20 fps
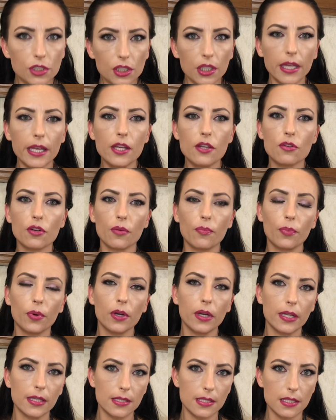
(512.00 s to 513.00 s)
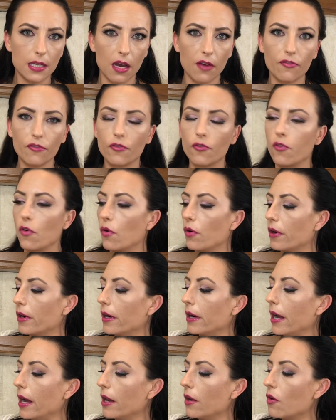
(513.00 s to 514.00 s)
Usually you can put in stuff for
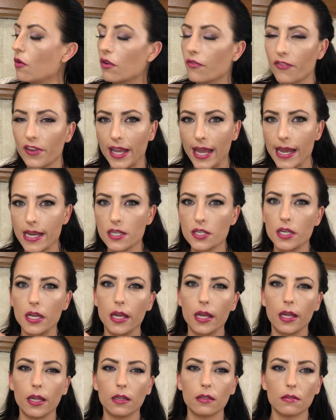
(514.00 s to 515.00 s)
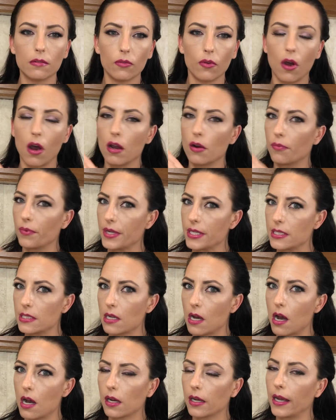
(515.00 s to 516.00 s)
a notification on a
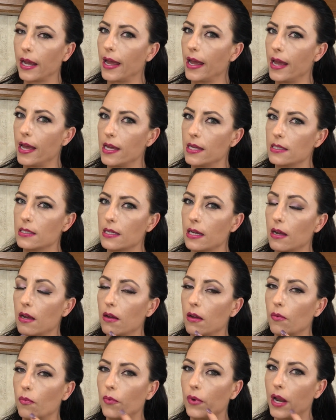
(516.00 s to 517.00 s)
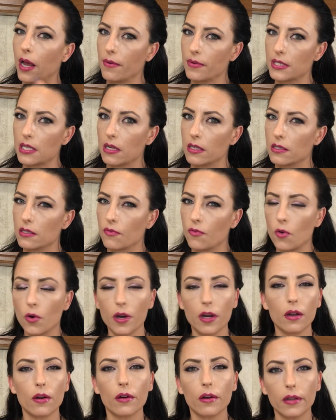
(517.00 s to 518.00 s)
restock, and when I was on
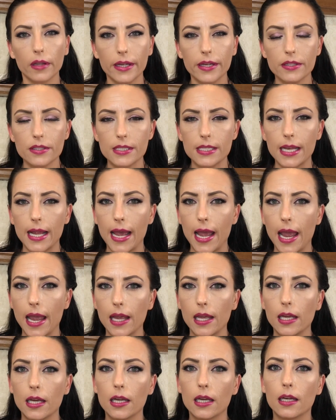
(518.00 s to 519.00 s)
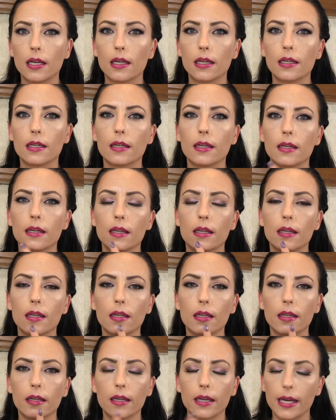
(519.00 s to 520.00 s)
Sephora earlier today,
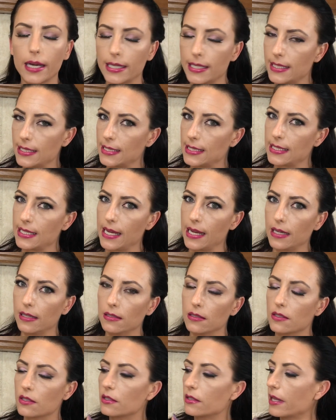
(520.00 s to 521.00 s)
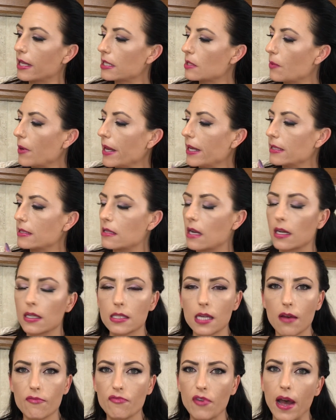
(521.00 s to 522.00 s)
I didn't see it. So that's why it's not a
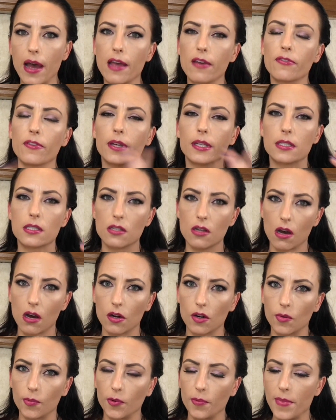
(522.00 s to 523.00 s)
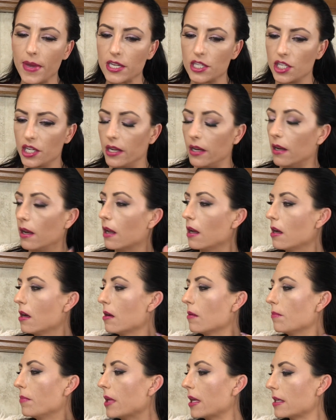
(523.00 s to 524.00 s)
top five. It's an honorable mention,
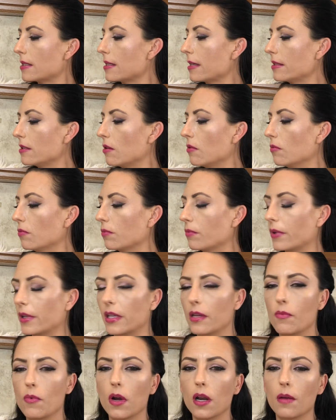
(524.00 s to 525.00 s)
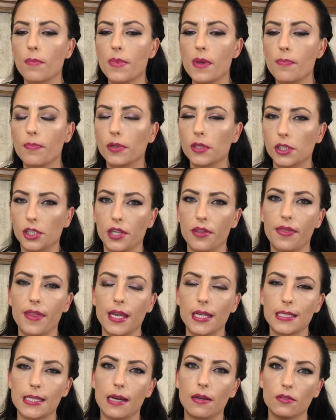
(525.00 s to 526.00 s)
because I don't really want to be pushing
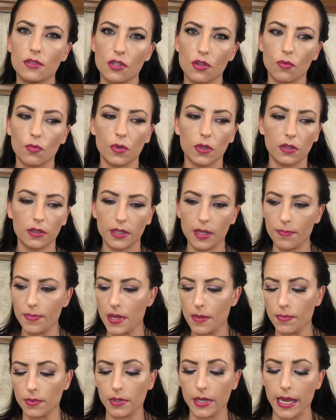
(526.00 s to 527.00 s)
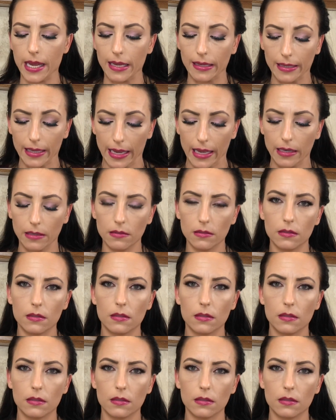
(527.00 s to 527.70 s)
things out into the world that people can't get.